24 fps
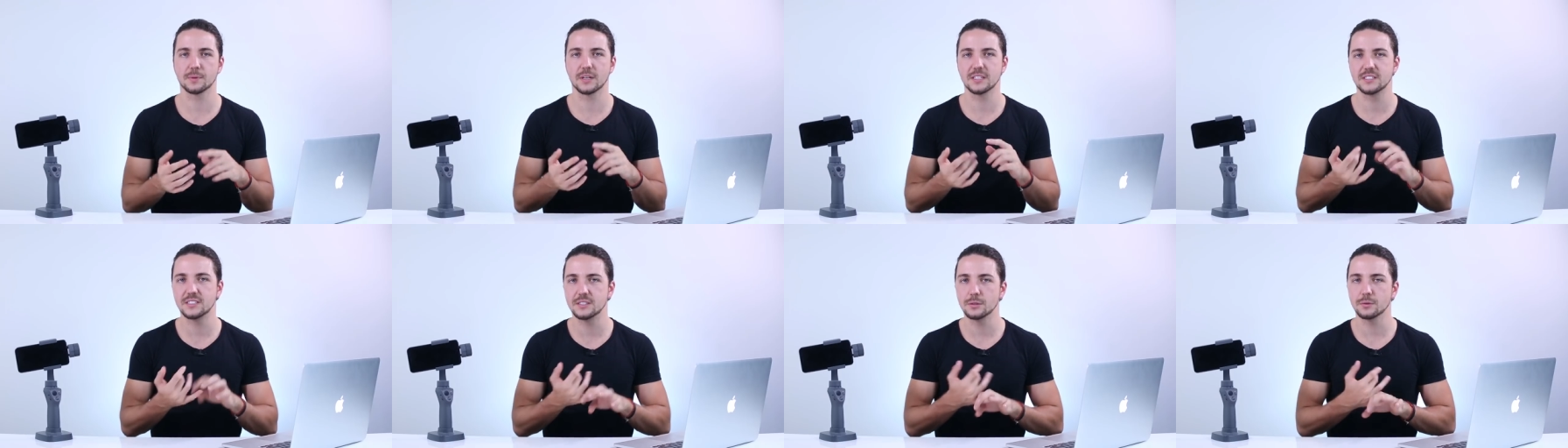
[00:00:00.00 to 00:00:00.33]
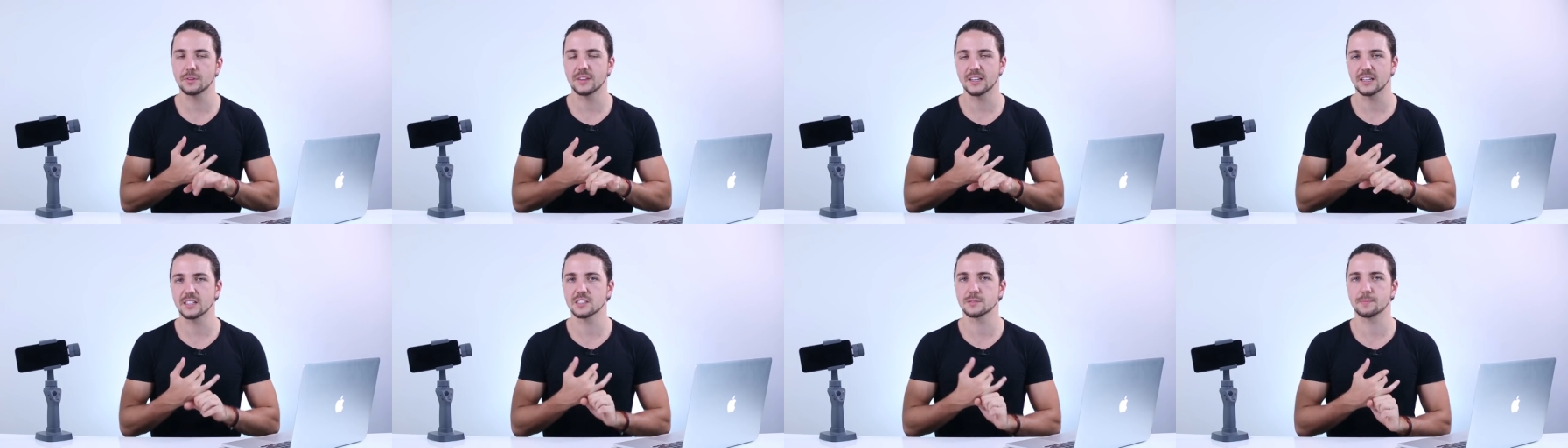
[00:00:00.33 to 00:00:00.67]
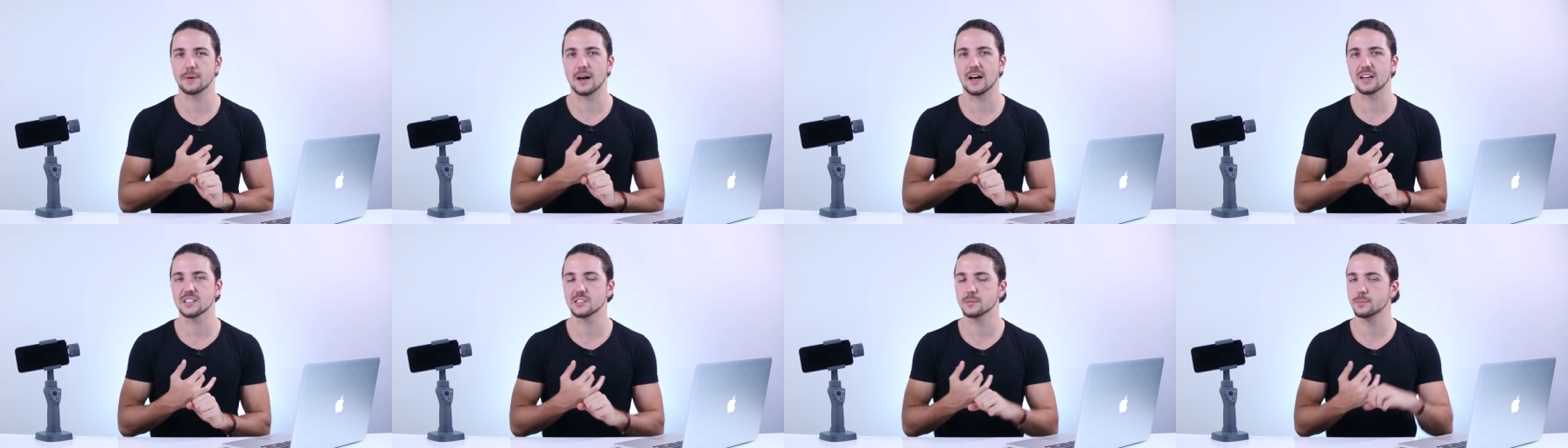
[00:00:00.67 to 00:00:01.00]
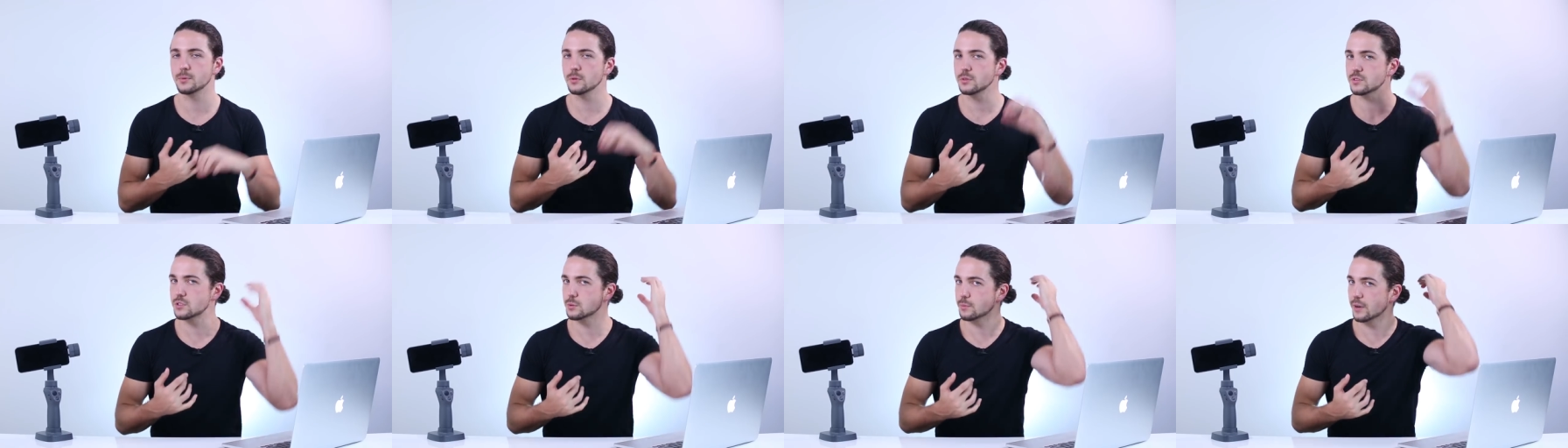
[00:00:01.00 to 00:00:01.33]
but I still think it's
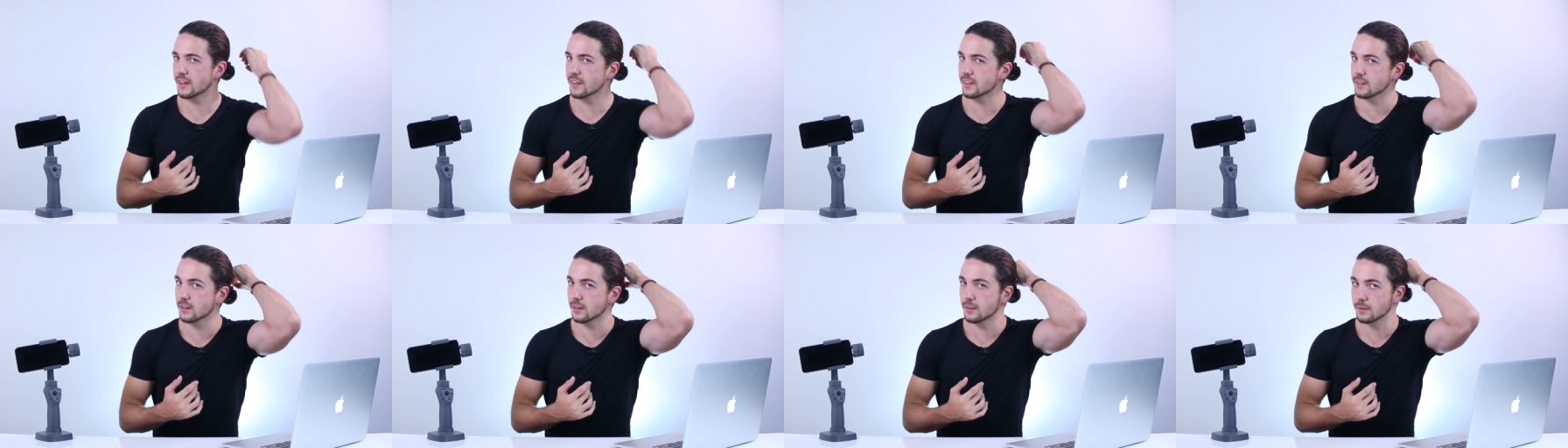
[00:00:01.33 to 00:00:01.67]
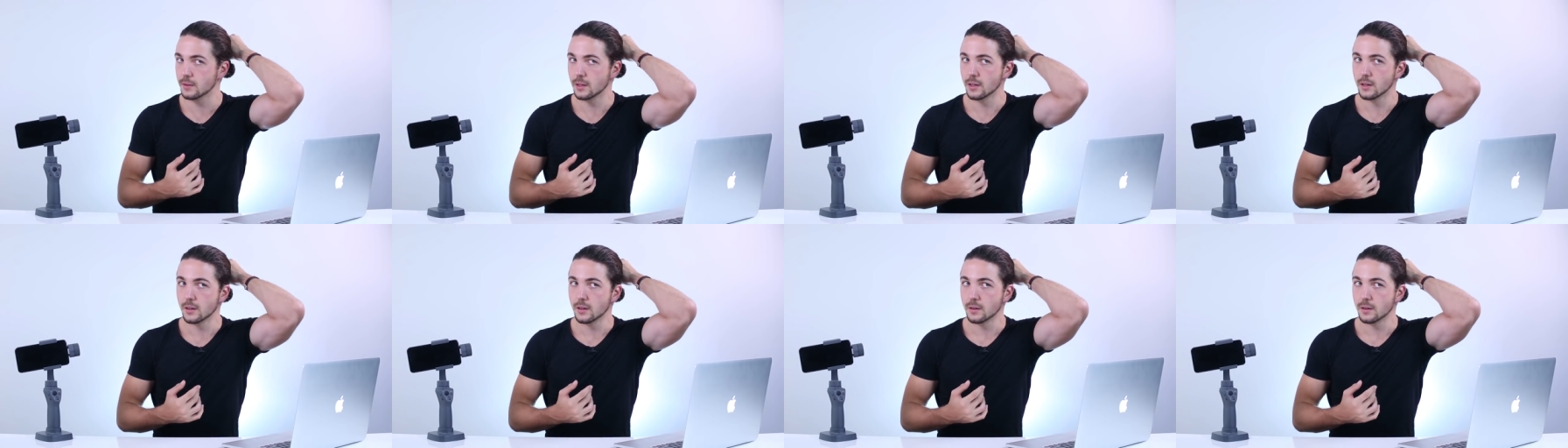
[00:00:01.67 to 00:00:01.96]
passable to wear the